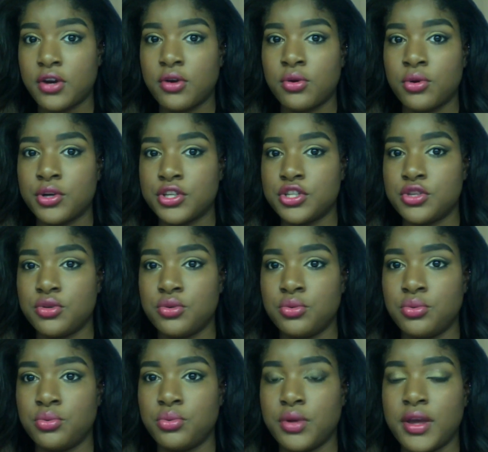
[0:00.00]
Or
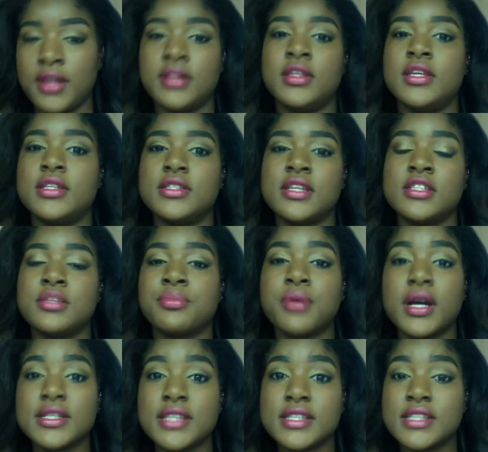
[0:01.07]
at least, is it
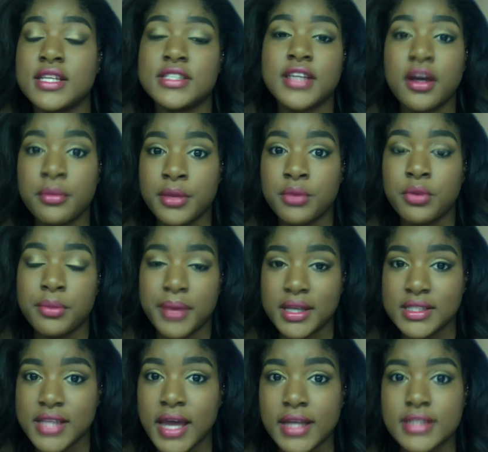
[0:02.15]
processing? Tell me what my
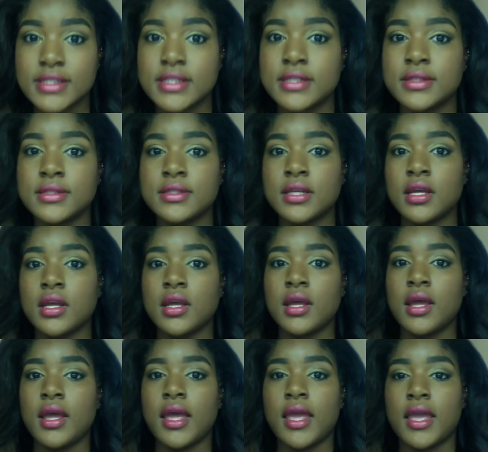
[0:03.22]
status is.
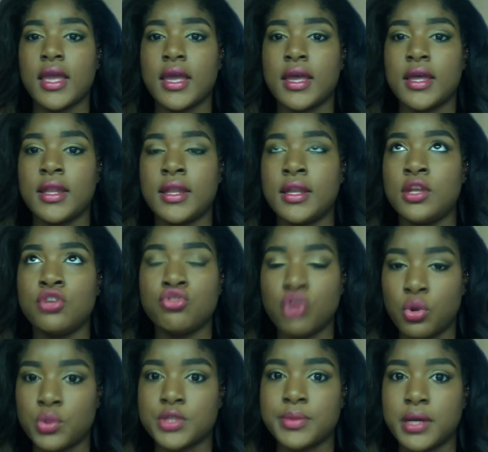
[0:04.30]
And no
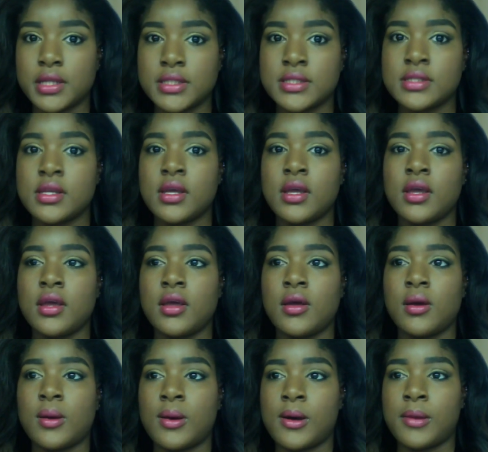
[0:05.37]
response
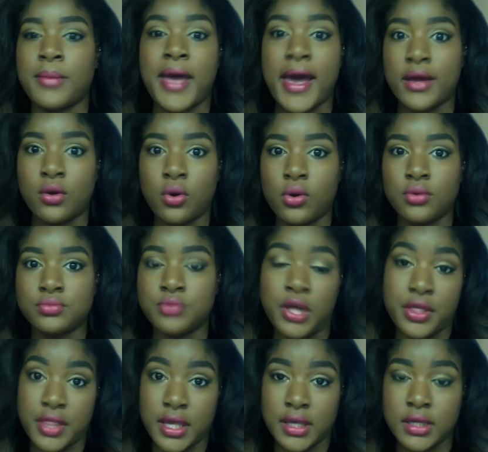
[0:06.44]
at all,
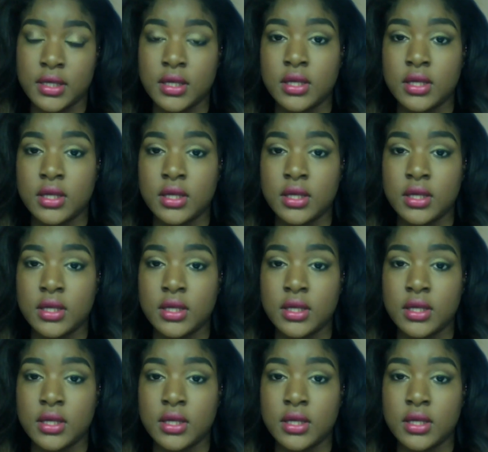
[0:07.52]
nothing.